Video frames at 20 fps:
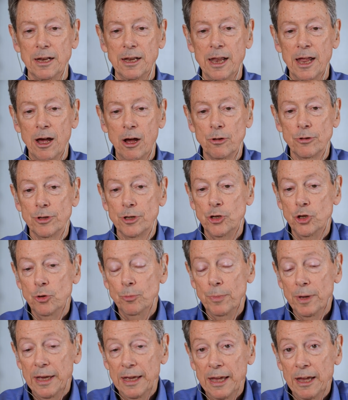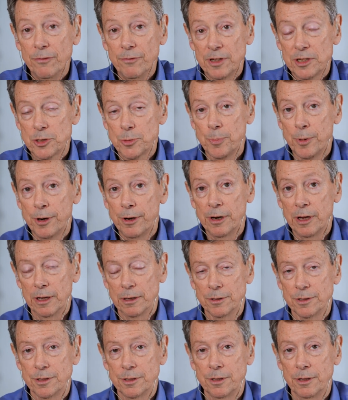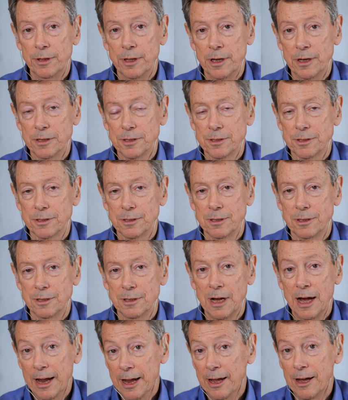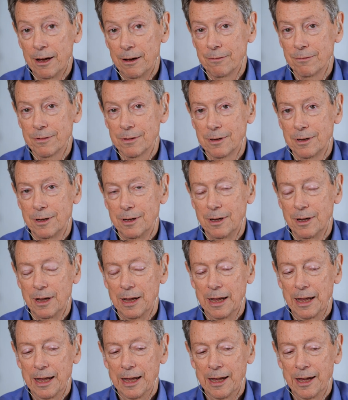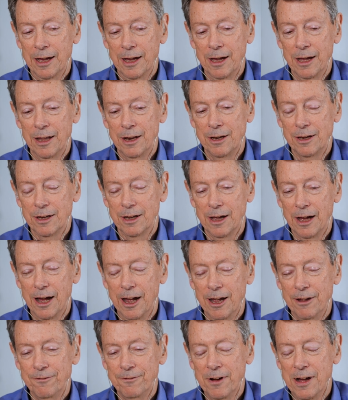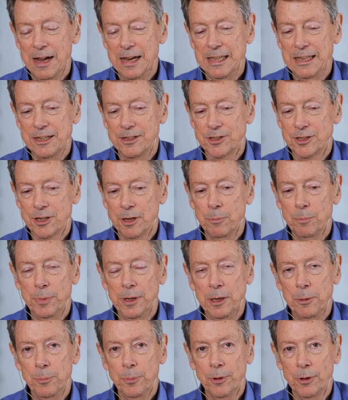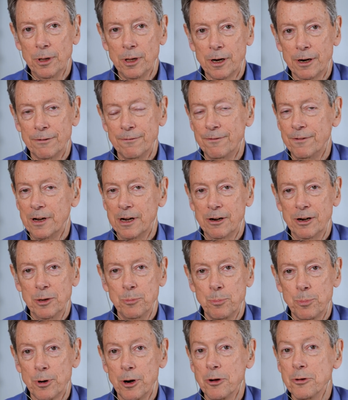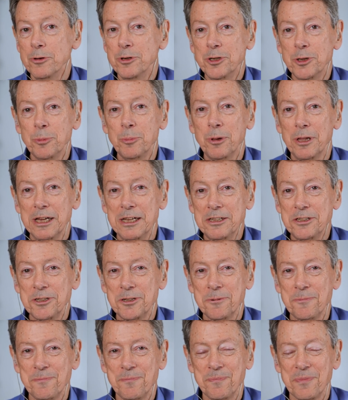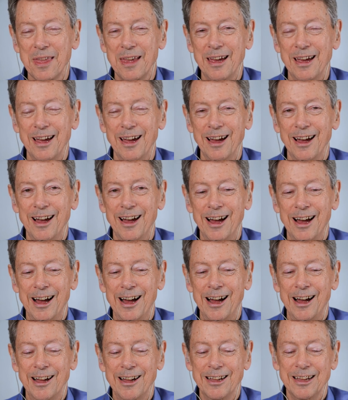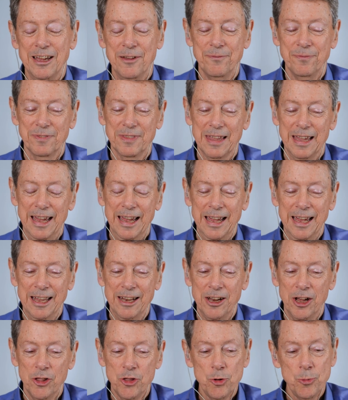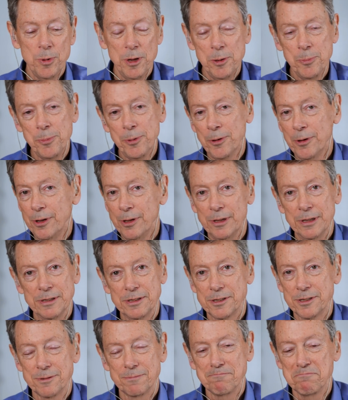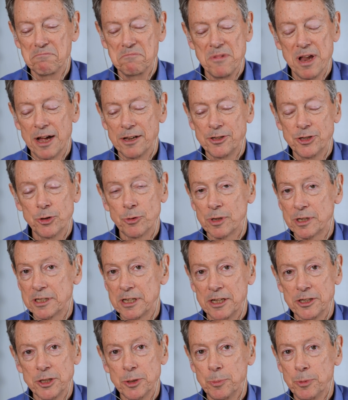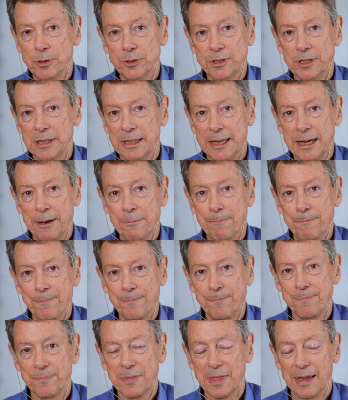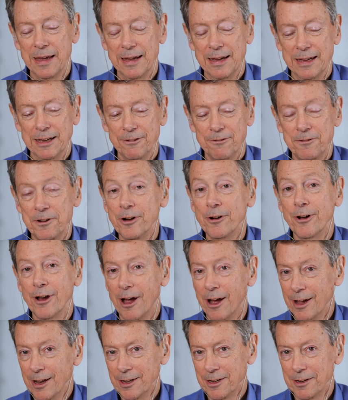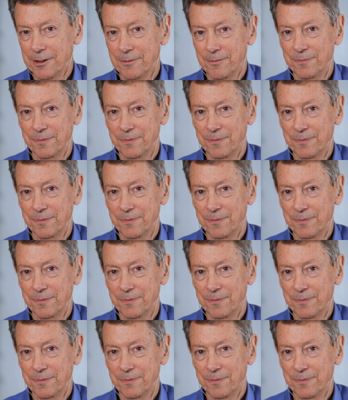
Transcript: Now, you may have experienced this. I have. And I find that some people are very prone to bliss, uh, and other people, it's not so accessible to them. Fear not.